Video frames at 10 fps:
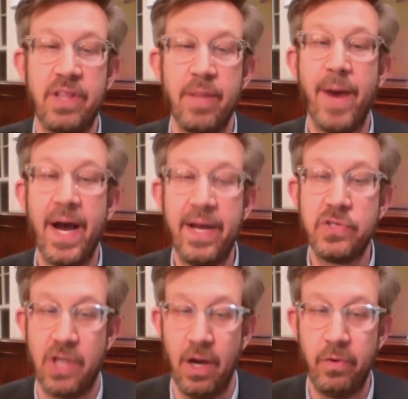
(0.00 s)
the
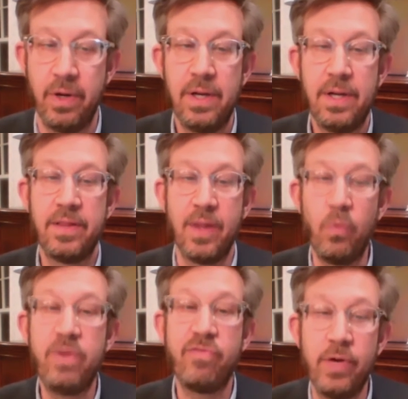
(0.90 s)
milestone that
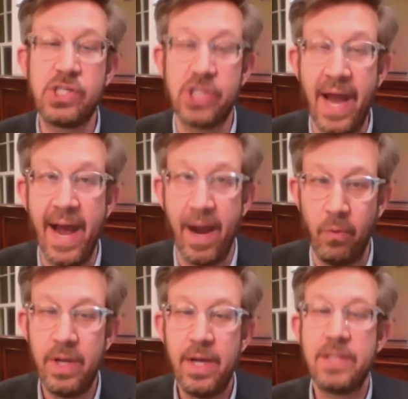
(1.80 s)
we've reached now
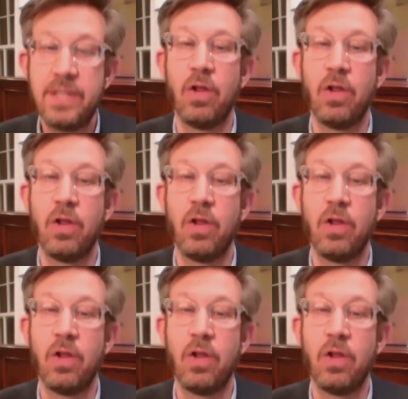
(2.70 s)
to